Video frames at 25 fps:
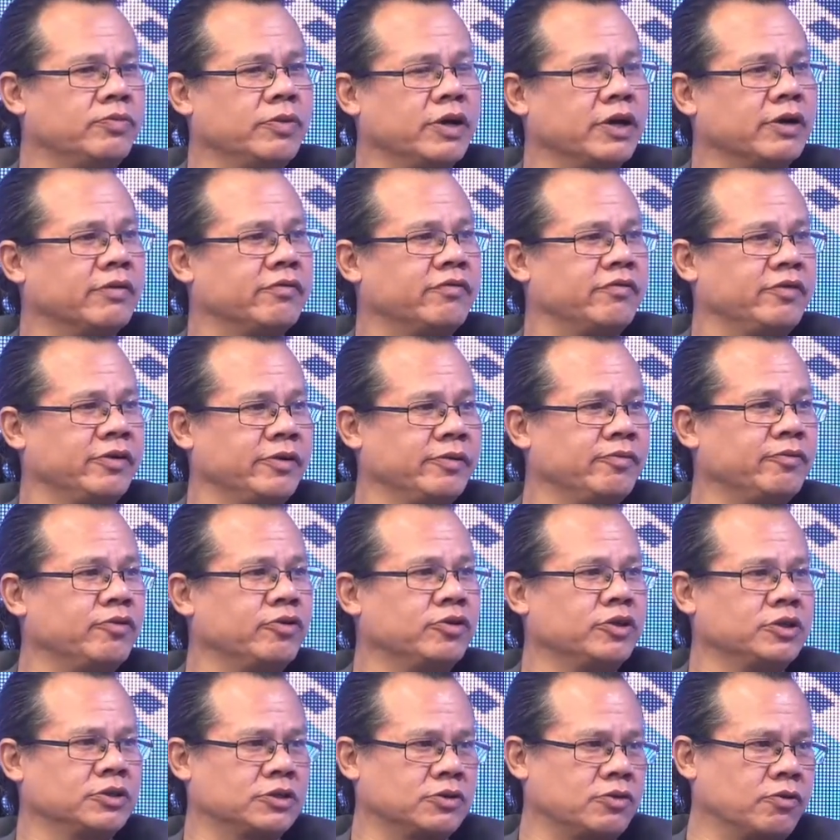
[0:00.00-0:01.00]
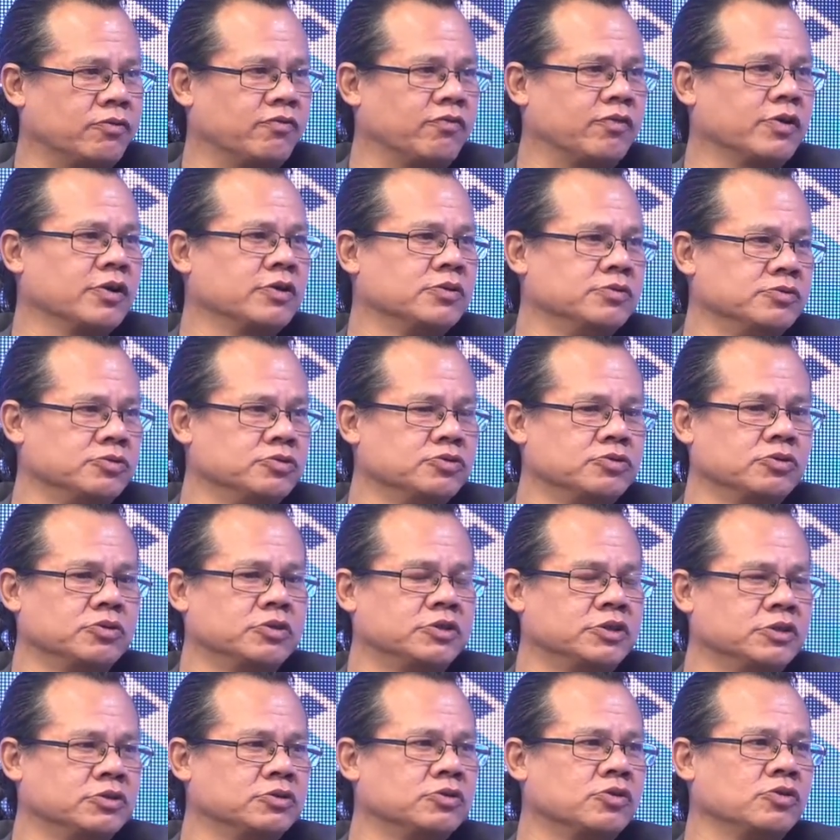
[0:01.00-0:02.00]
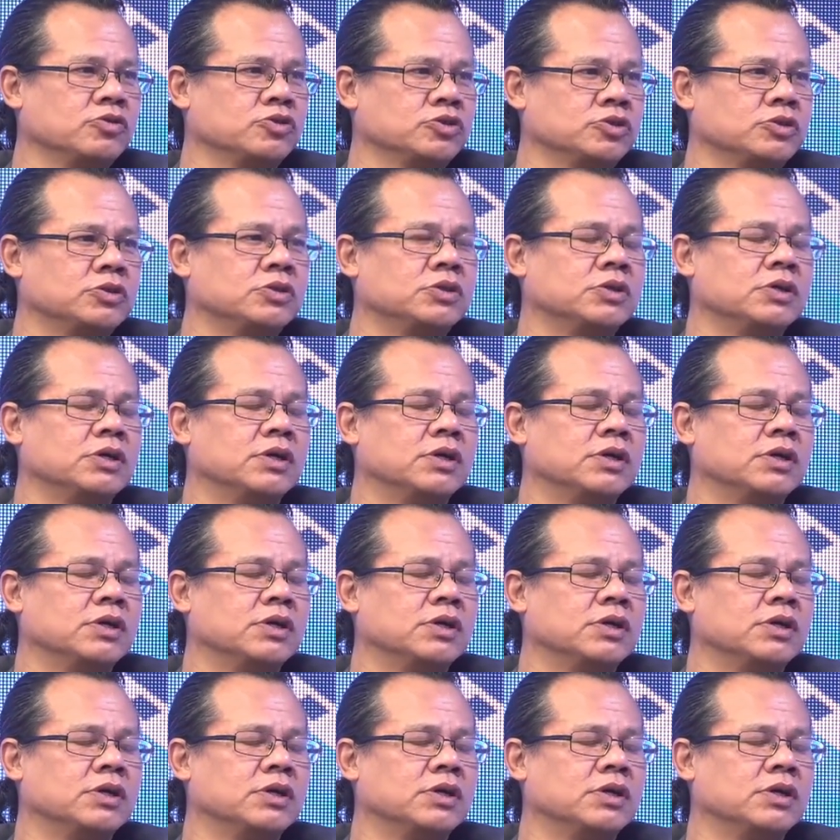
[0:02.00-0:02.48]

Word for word: make a film on this conflict resolution?